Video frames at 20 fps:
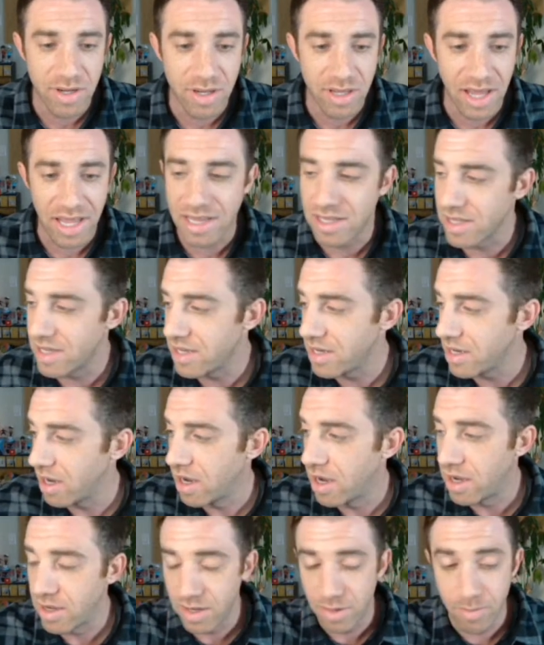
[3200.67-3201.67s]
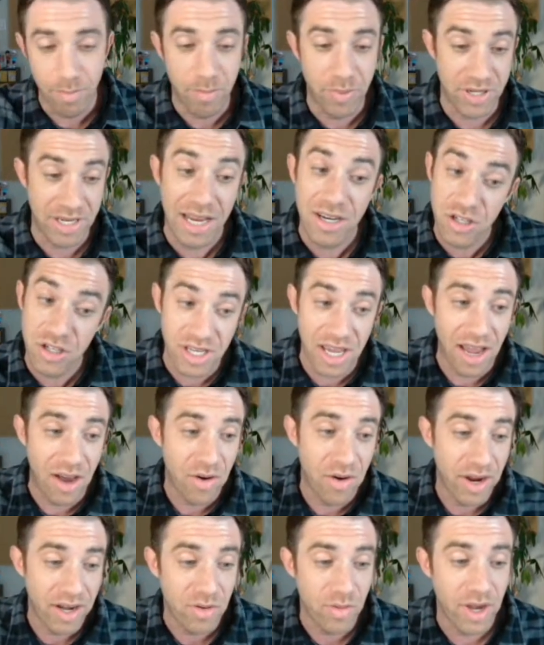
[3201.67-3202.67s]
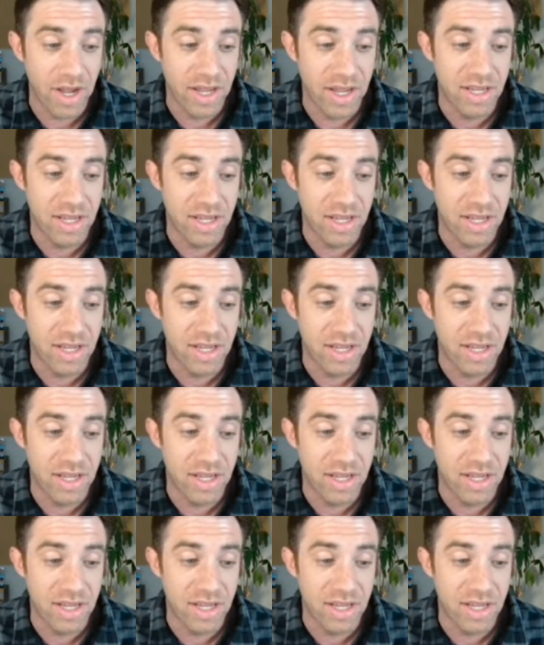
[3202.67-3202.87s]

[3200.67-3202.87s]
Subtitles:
likely potentially out anyway.